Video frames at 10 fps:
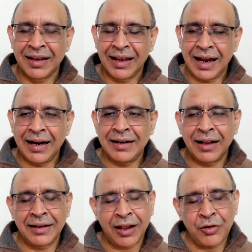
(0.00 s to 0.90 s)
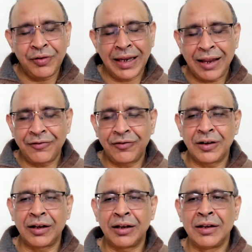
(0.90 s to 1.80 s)
and now we
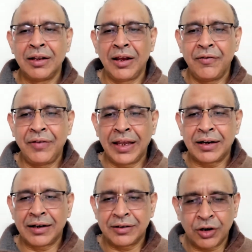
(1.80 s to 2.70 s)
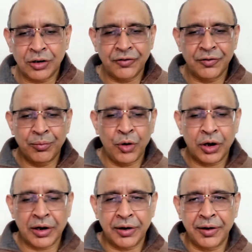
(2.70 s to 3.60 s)
are sort of
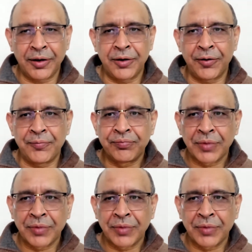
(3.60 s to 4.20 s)
more